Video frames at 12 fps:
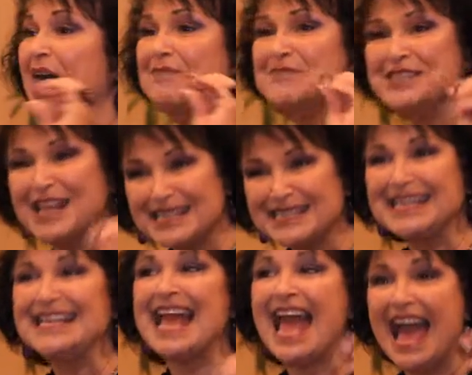I'm just
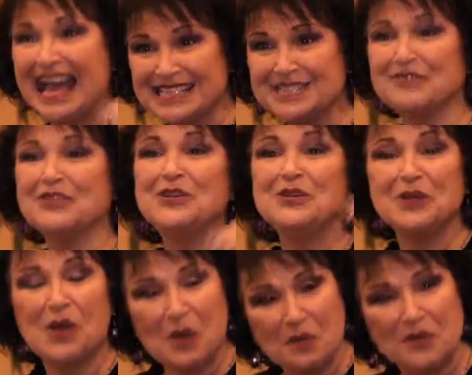going to ask for you to
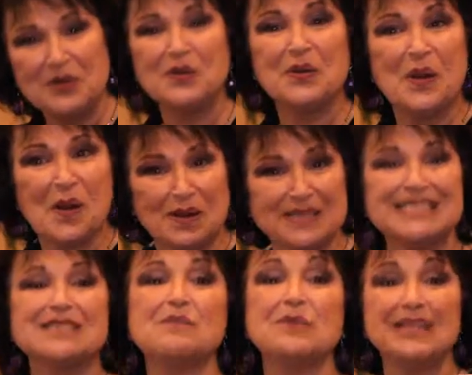open your hearts
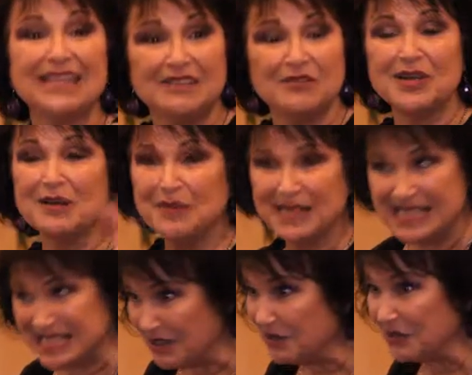to believe what I'm going to
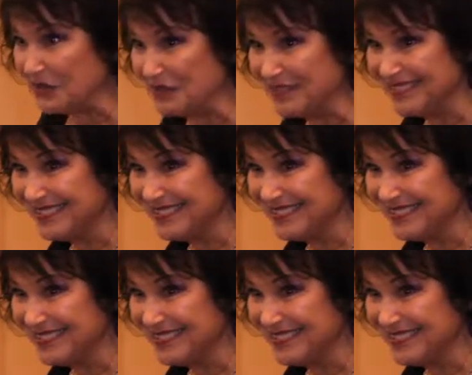tell you.